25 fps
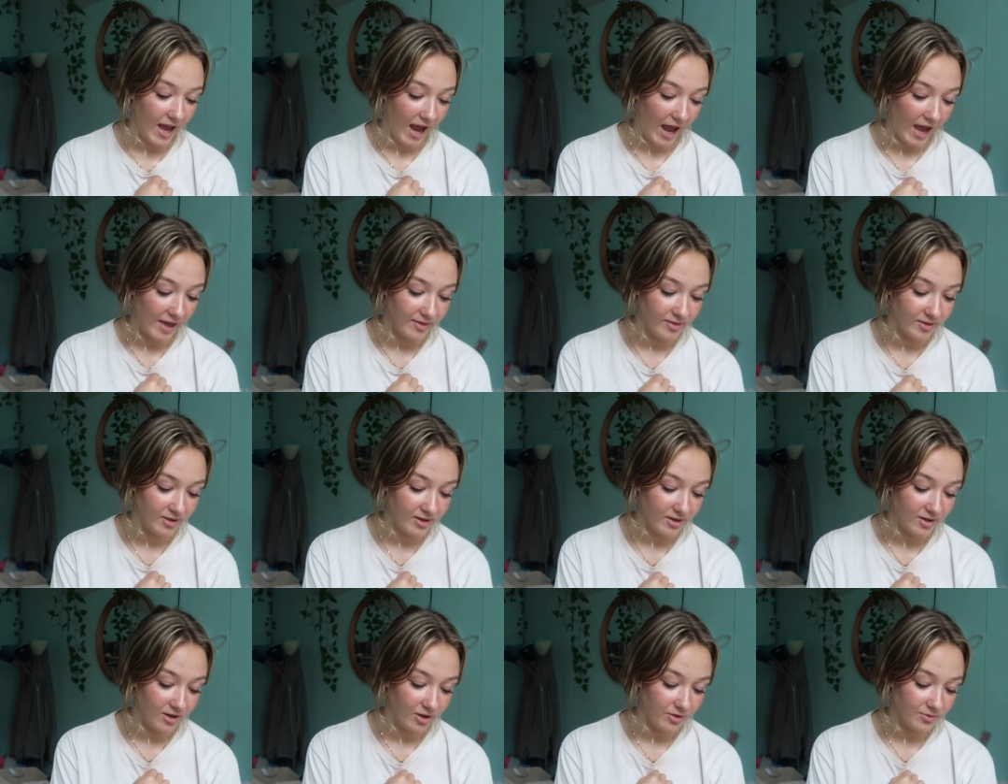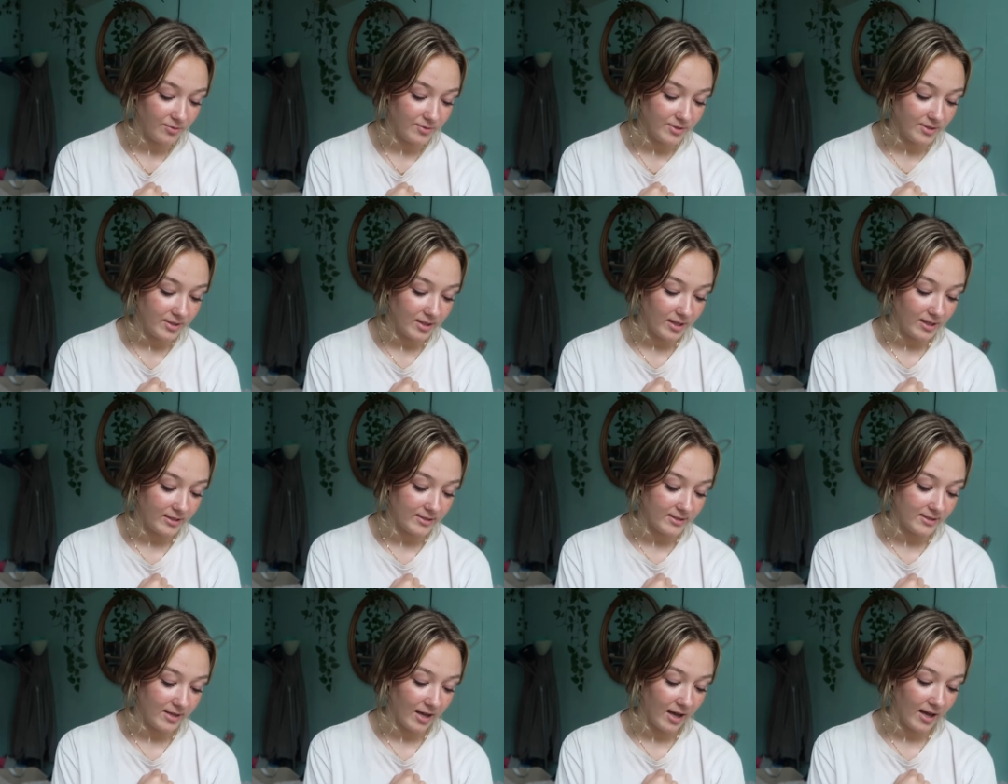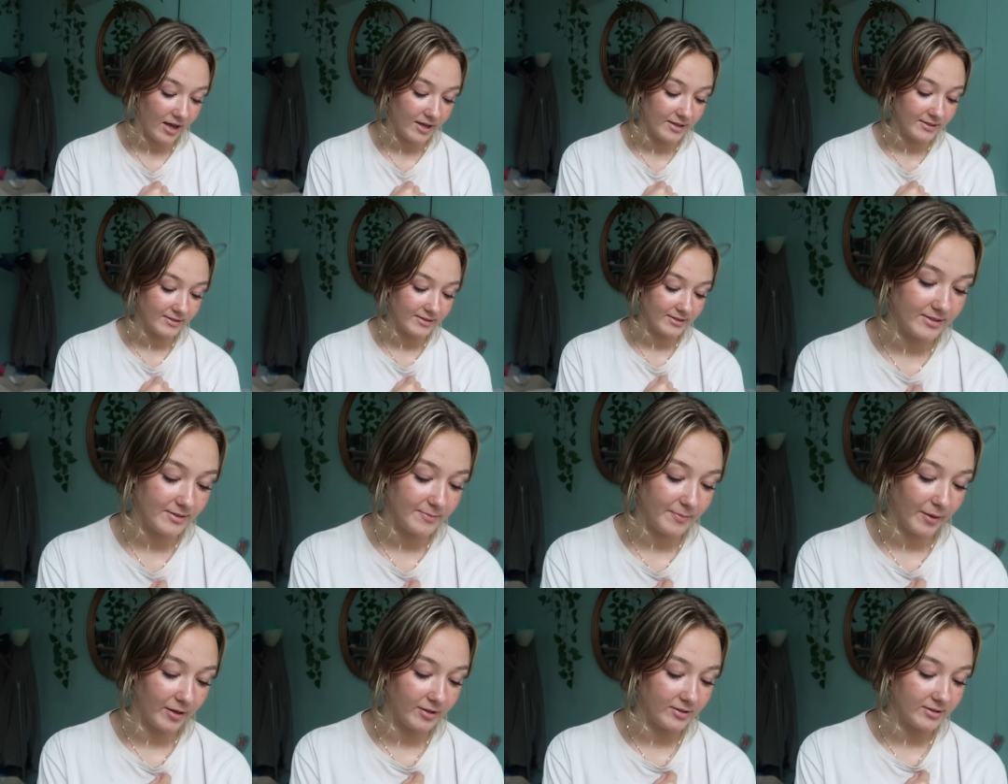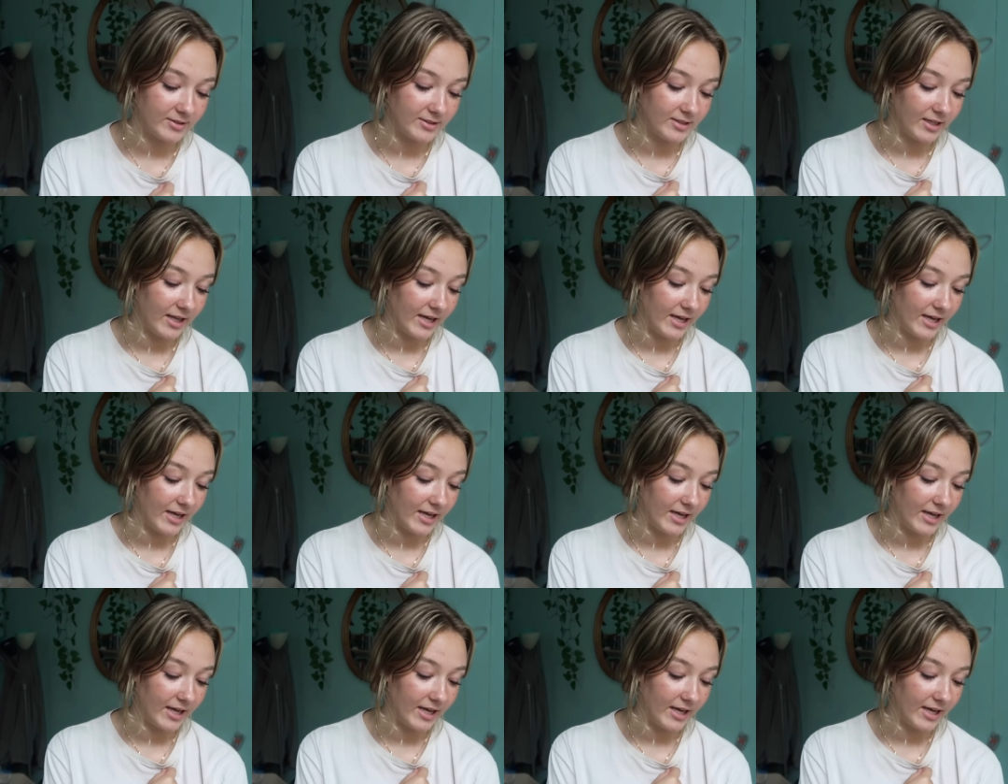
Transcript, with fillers: And the notes, it says, smells